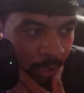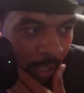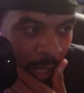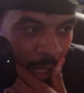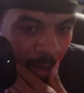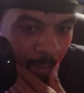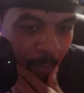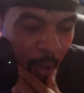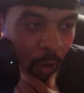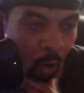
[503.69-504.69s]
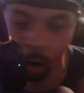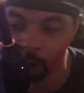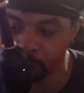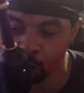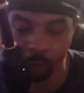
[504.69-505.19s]
and on
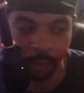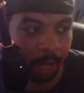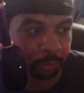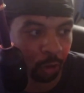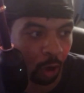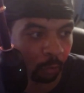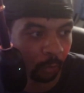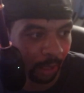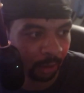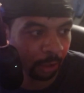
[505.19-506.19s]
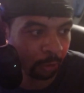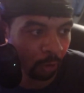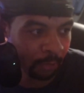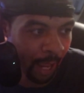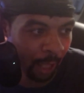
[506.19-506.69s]
the old capture card, when I clicked on
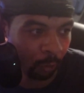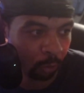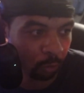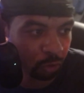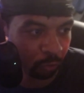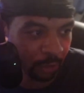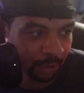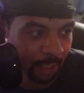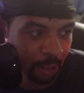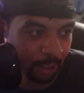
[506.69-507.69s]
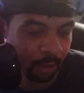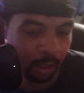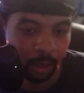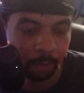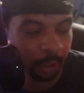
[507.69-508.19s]
that, there was screen tearing
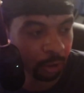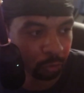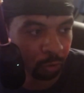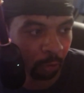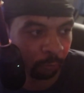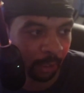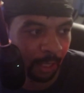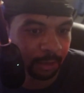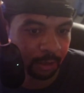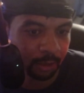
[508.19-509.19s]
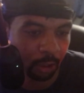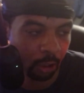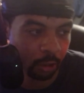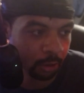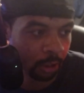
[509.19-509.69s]
because it was only running at 60
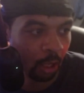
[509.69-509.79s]
hertz.